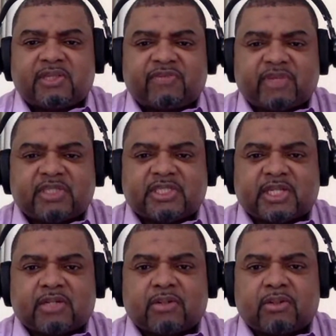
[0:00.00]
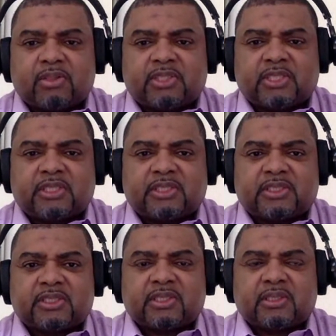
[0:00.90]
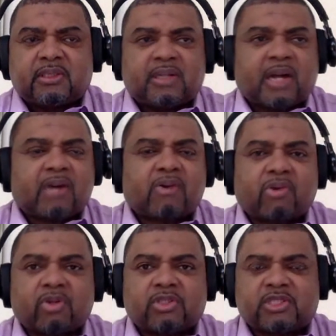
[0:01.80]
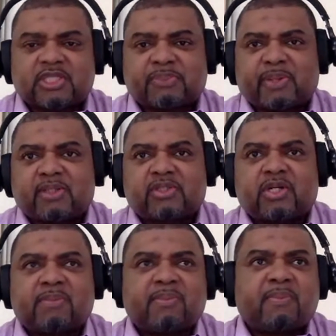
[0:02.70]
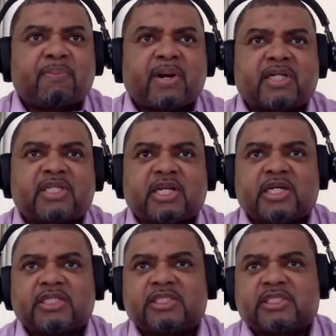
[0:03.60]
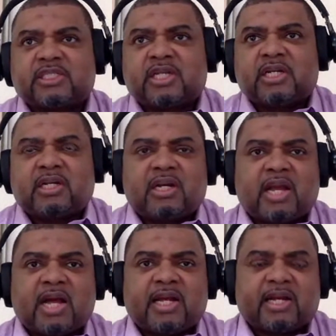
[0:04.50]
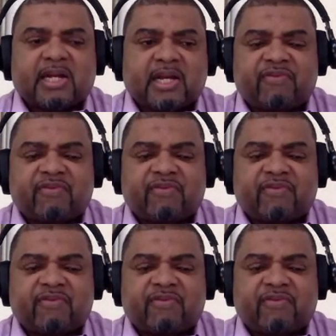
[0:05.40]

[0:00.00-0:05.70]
different stakeholders across the spectrum, partners like